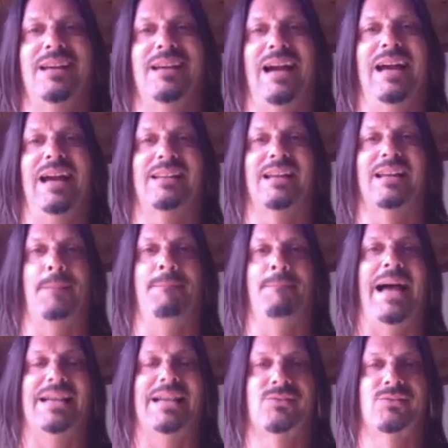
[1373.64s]
I had like a
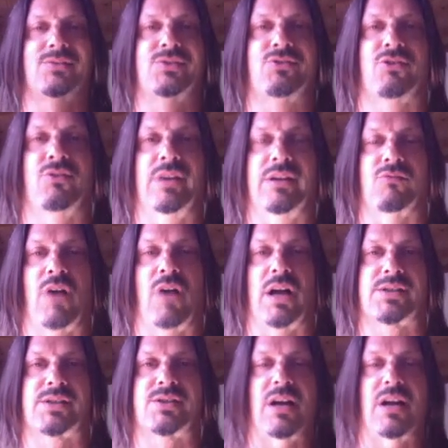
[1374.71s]
master's degree in
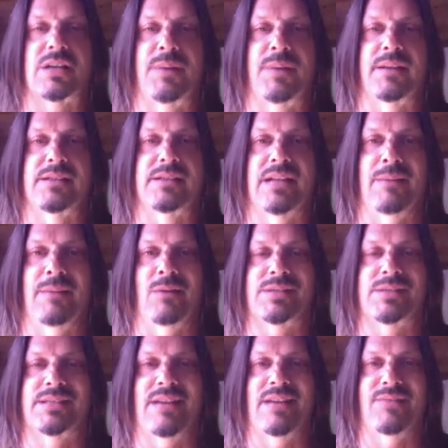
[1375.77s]
rock sauce by the time I
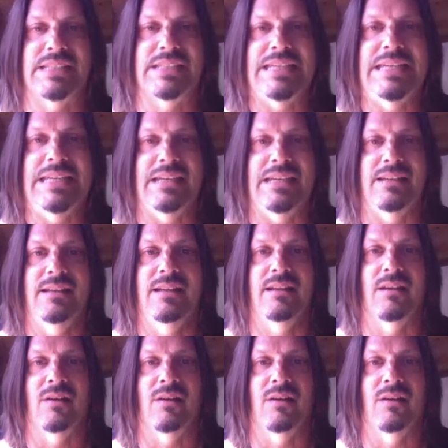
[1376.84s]
was 17.